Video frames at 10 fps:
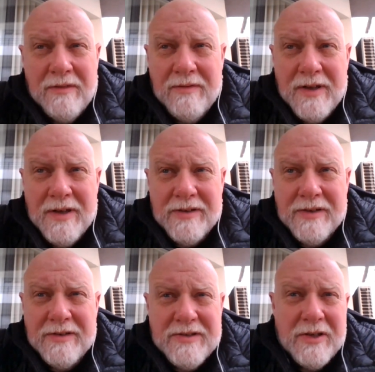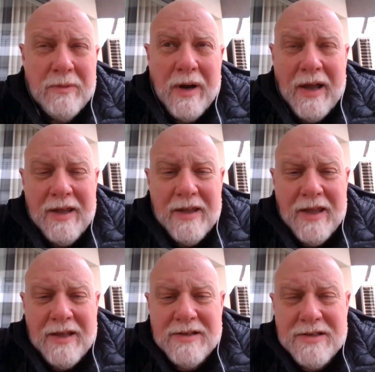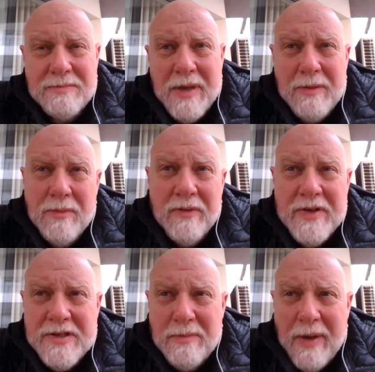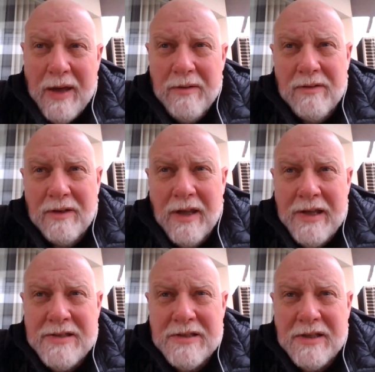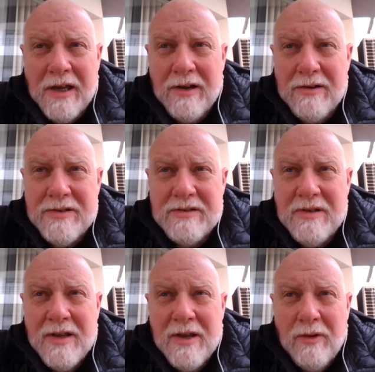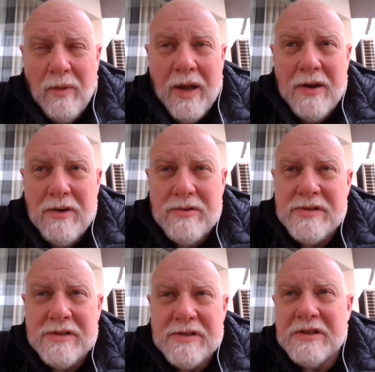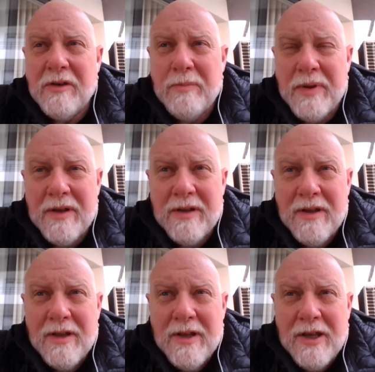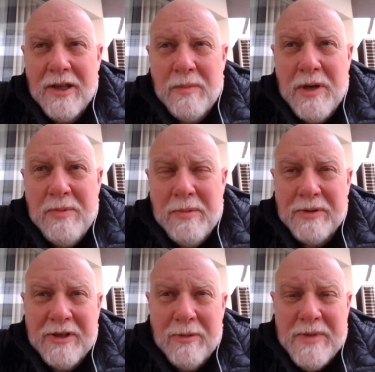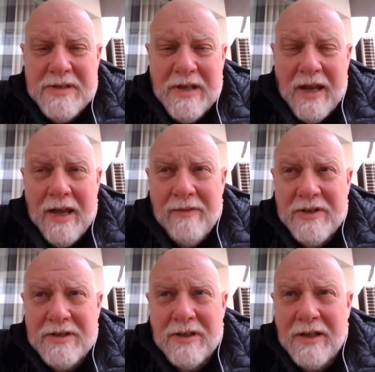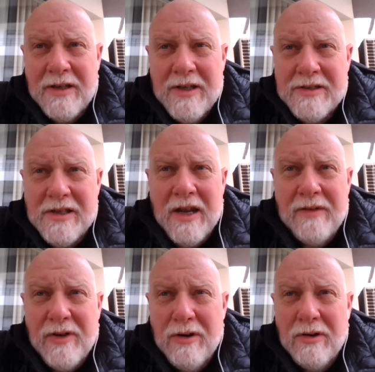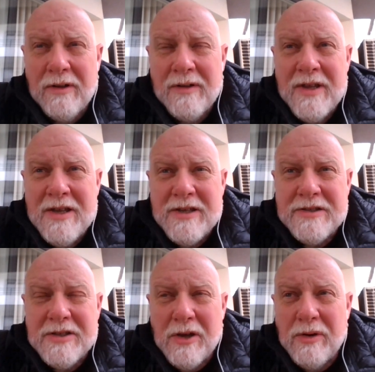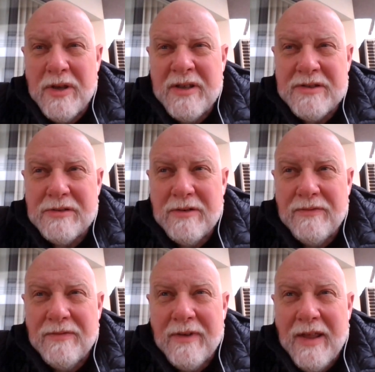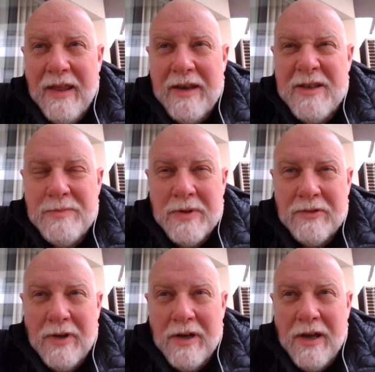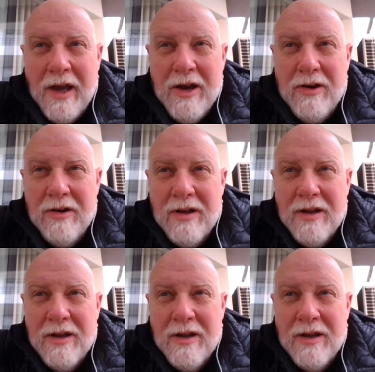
he doesn't see why he can't just make movies about lions and tigers and rhinos and stuff, but the money people tell me he's got to have a chick, he's got to have a girl. So he's sort of, and he's been trying to hire